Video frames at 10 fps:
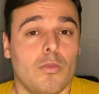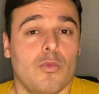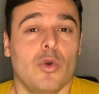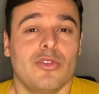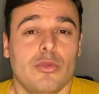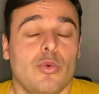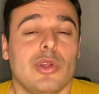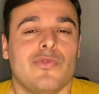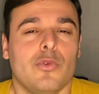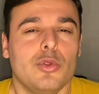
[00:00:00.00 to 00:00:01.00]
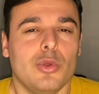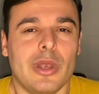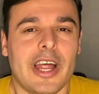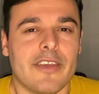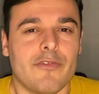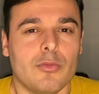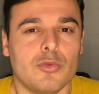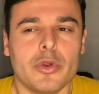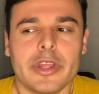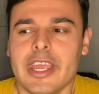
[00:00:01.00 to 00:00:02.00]
what food do you like
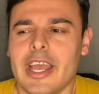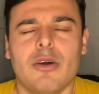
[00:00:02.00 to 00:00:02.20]
from Turkey,